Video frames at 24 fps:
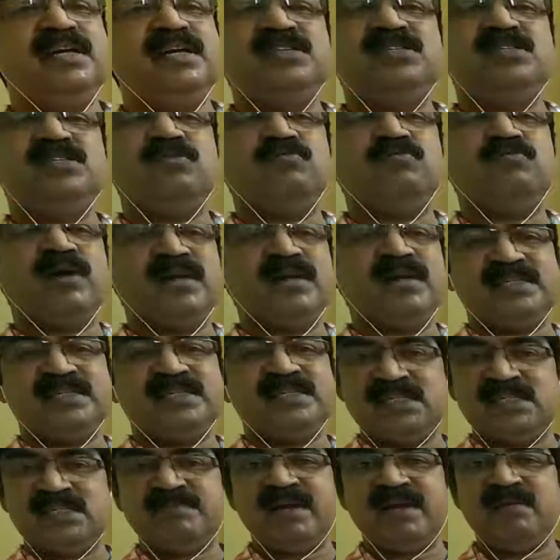is the one
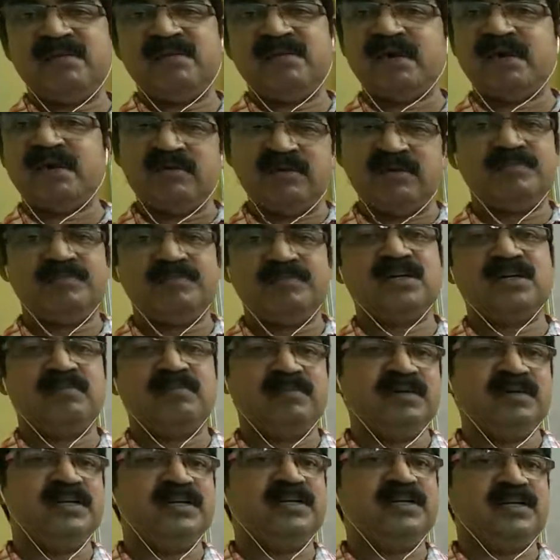satisfying power of a
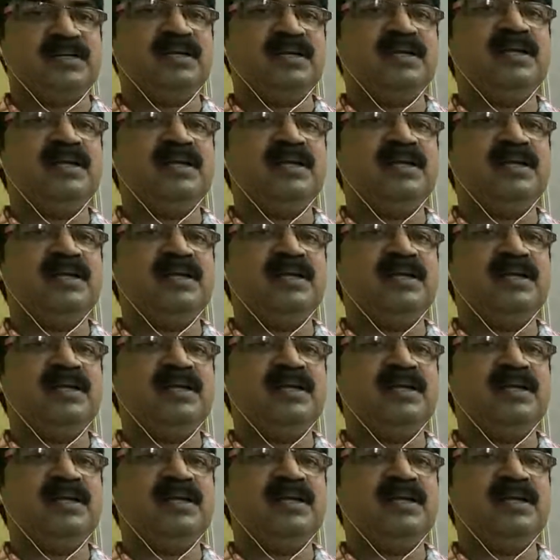commodity.